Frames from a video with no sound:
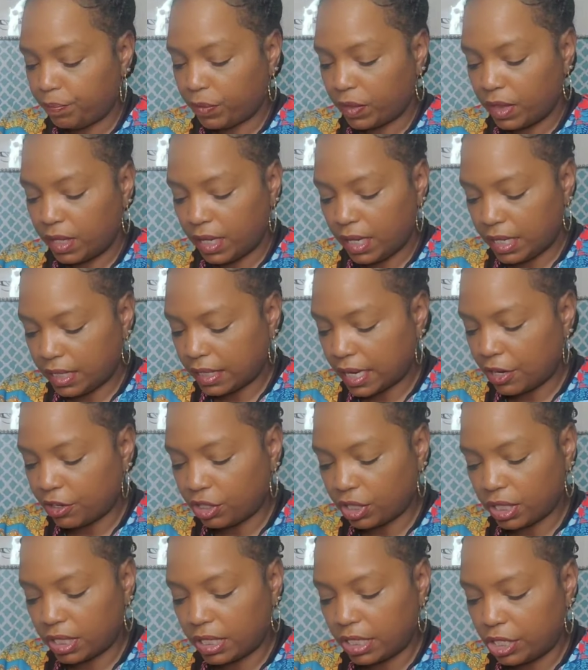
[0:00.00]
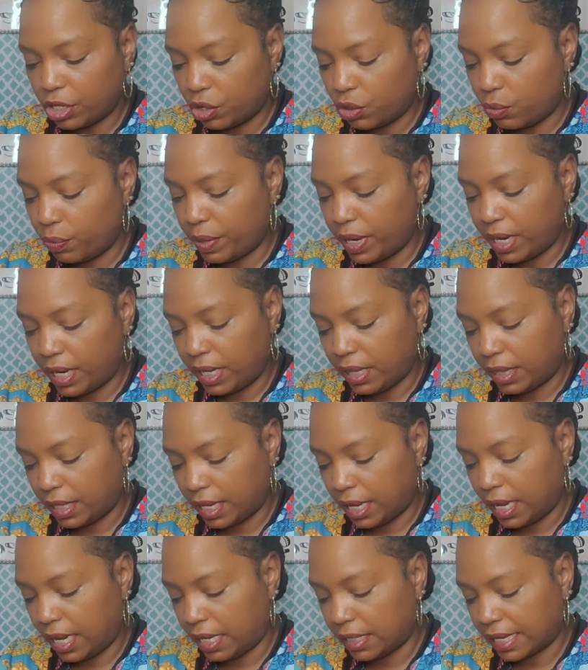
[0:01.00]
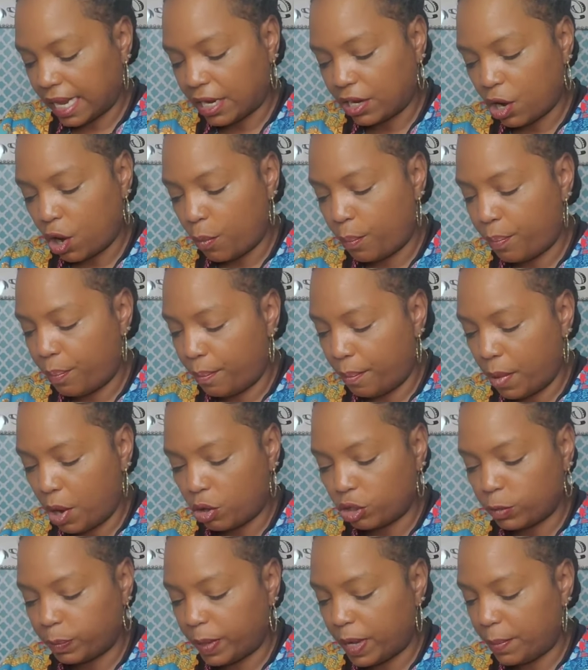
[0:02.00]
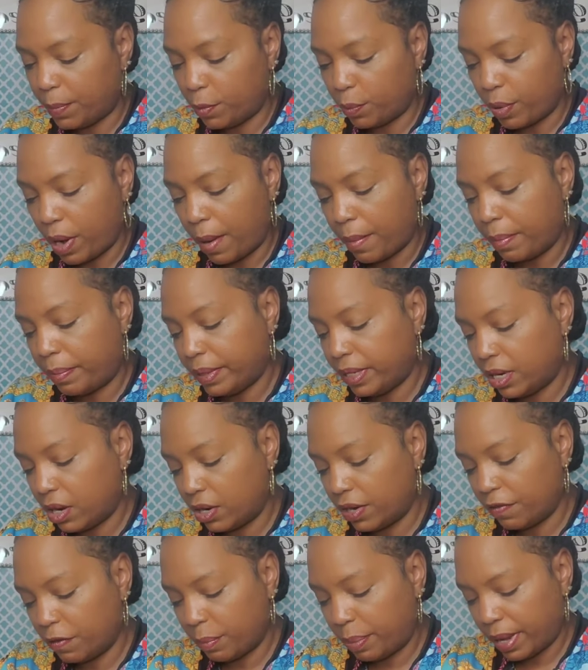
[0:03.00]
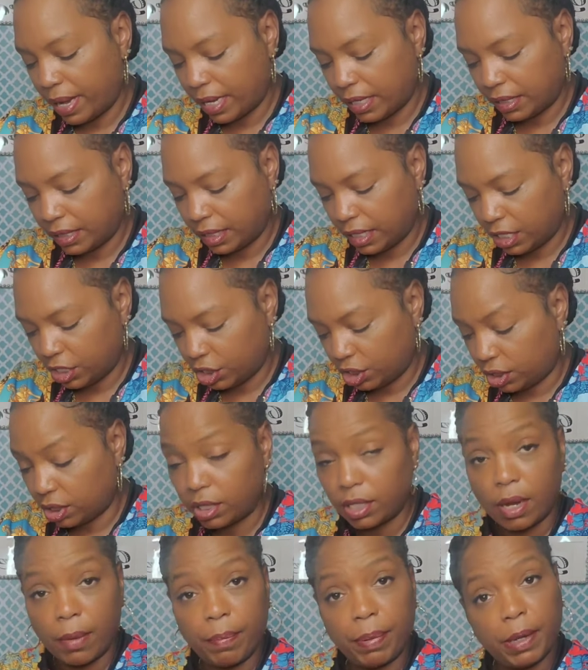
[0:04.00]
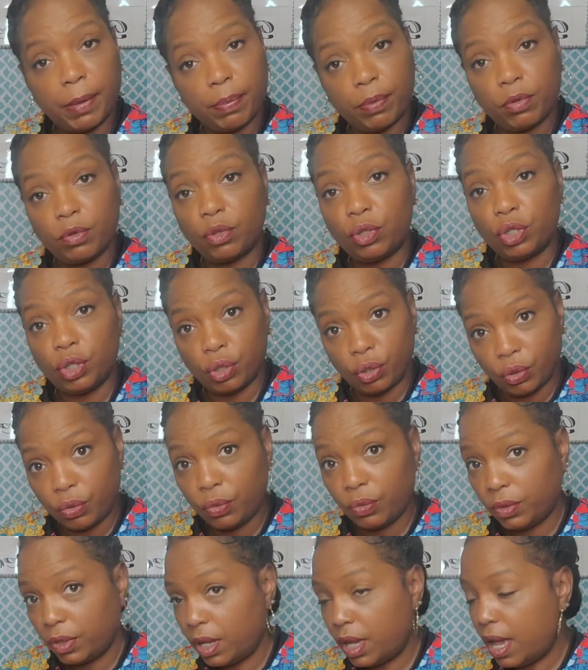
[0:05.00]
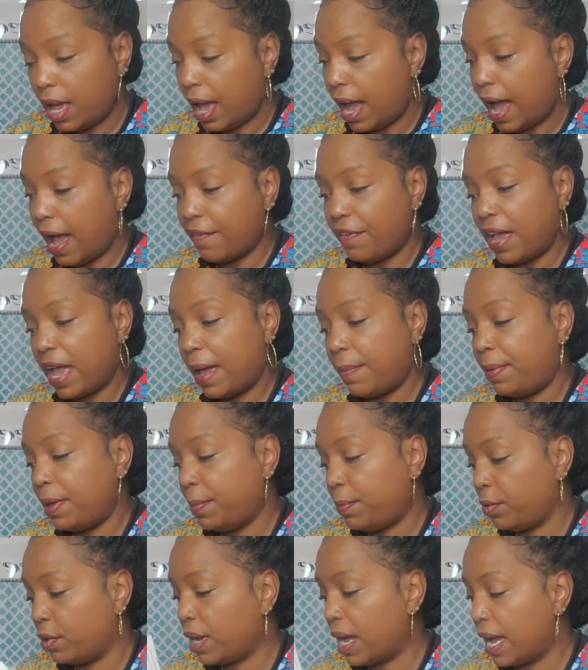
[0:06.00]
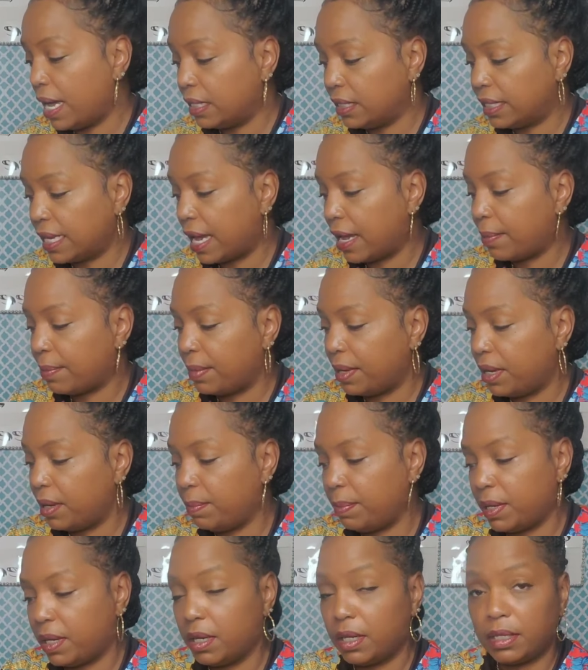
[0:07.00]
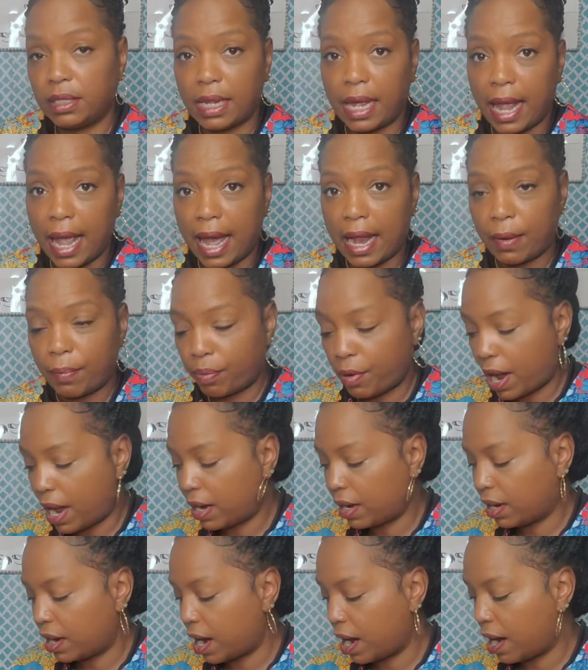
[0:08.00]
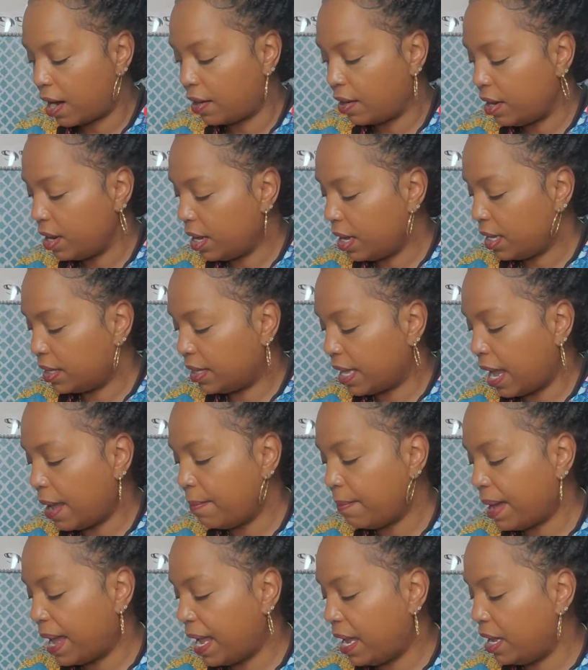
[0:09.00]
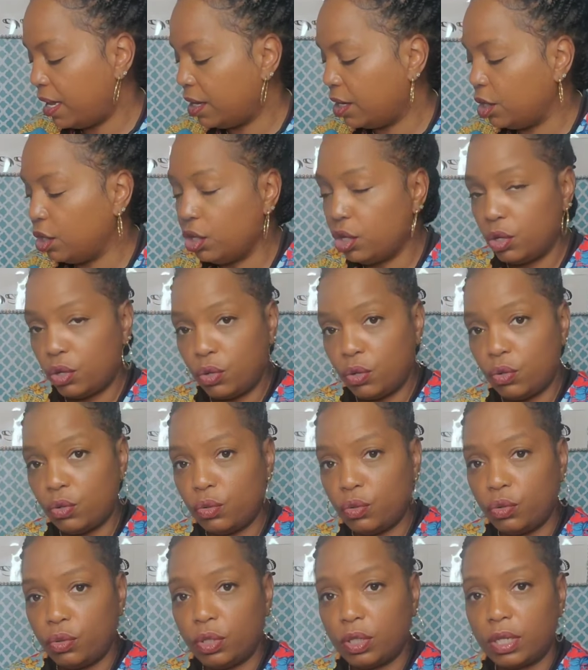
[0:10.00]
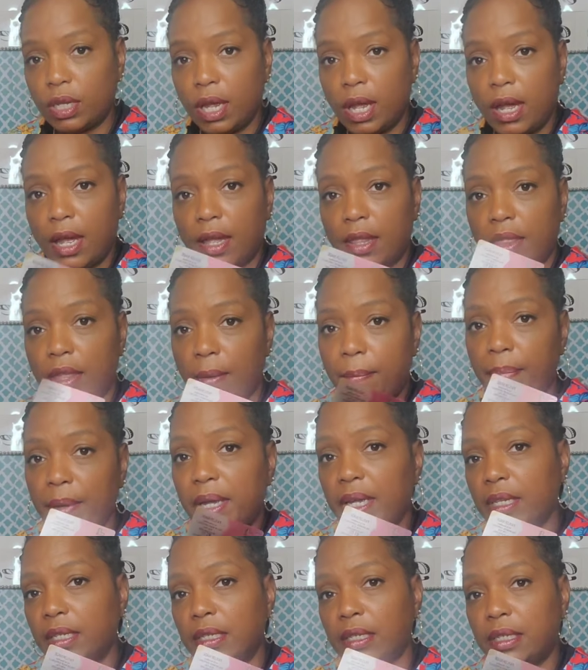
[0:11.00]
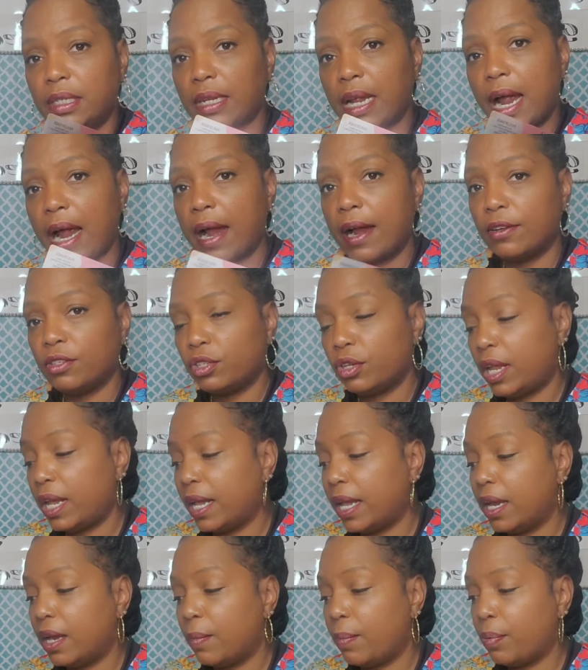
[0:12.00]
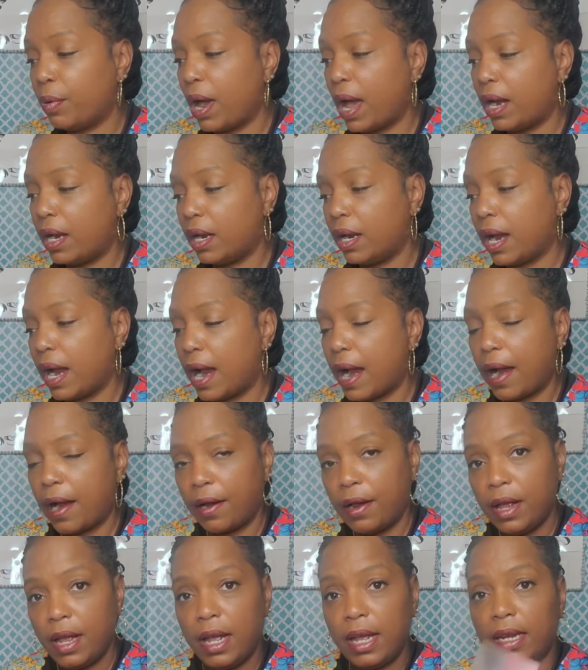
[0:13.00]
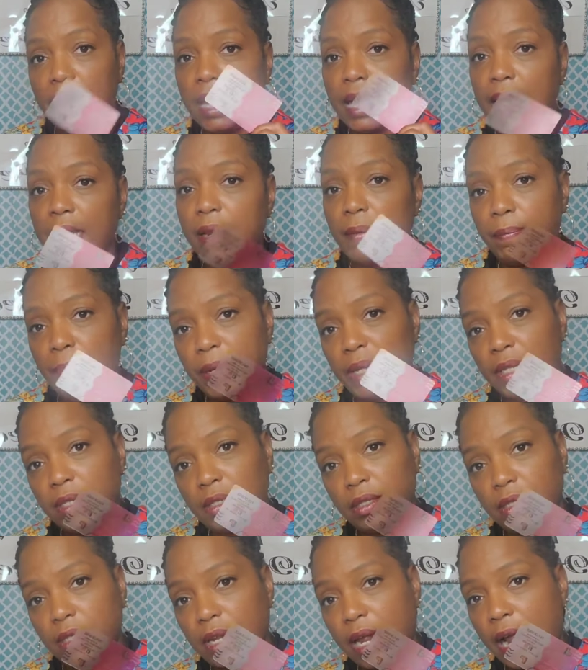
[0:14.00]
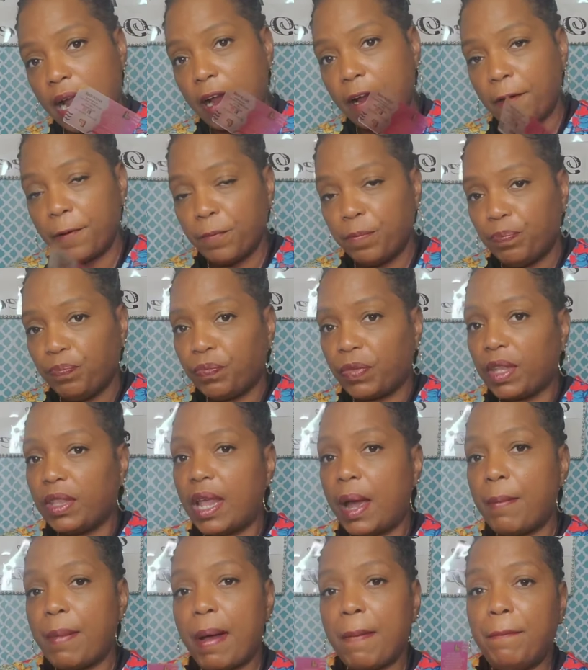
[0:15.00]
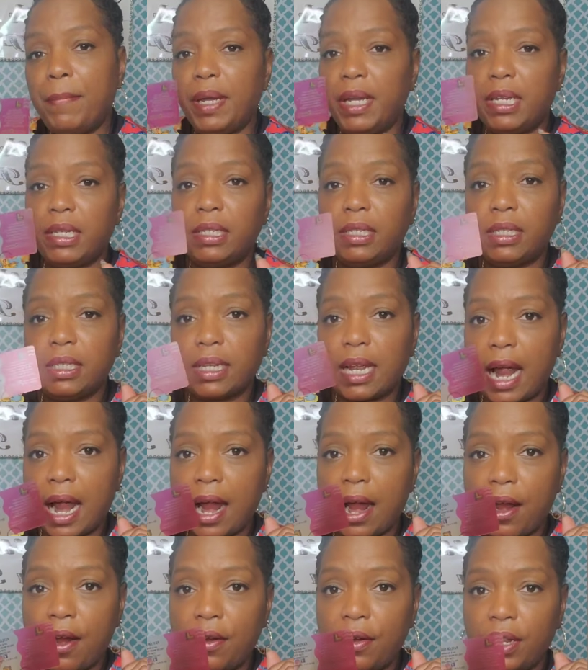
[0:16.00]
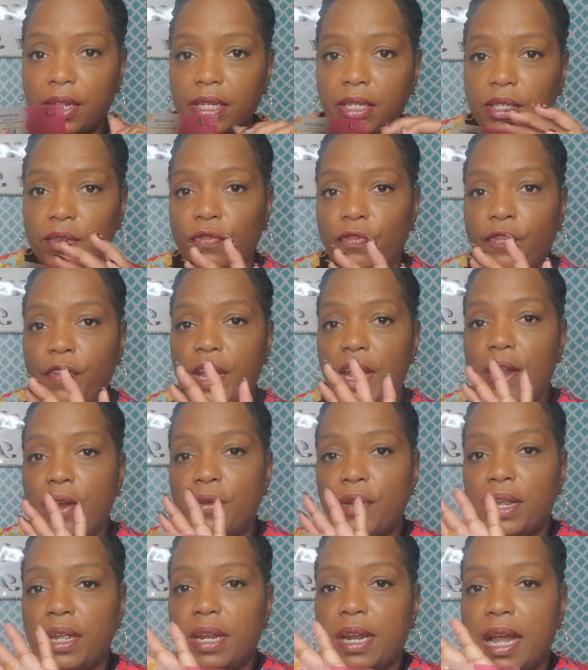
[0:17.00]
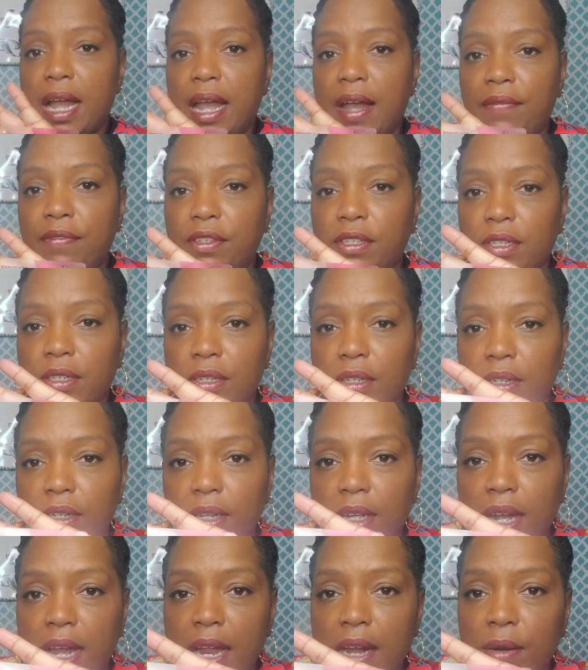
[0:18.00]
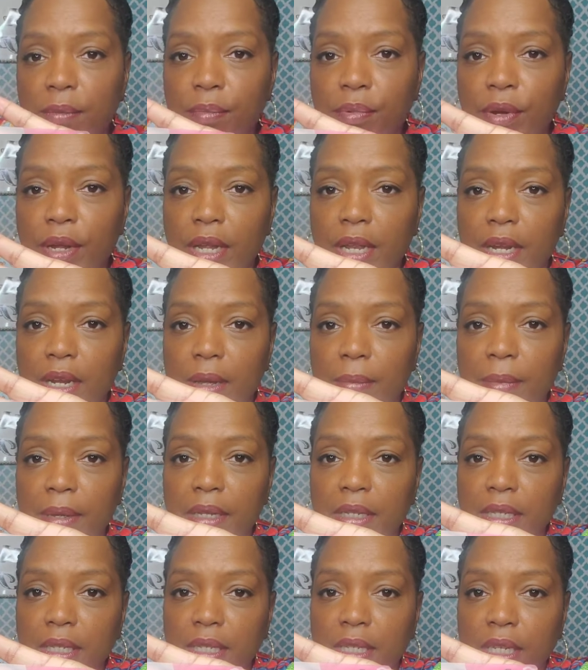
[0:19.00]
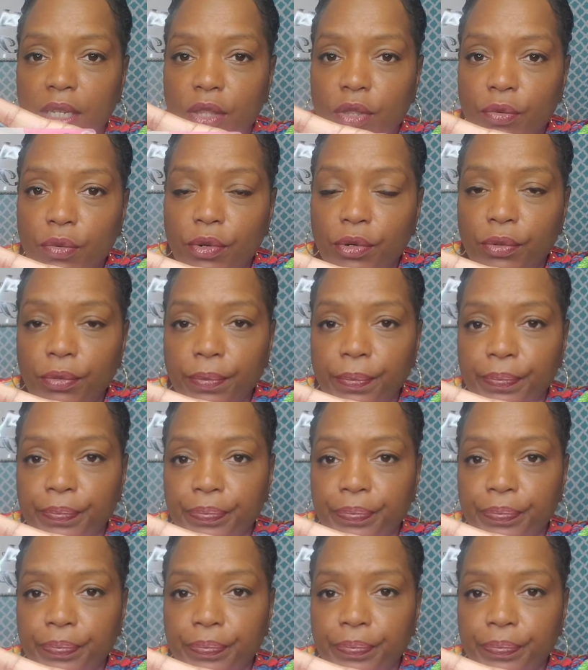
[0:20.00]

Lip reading: These are just little bitty things. I know most people probably don't even pay attention. Some people do. I've had people contact me because they had a product card. They may lose the business card, so they get a product card, they get a business card. Now my business card is very, and I have to kind of bring it up, it's see-through.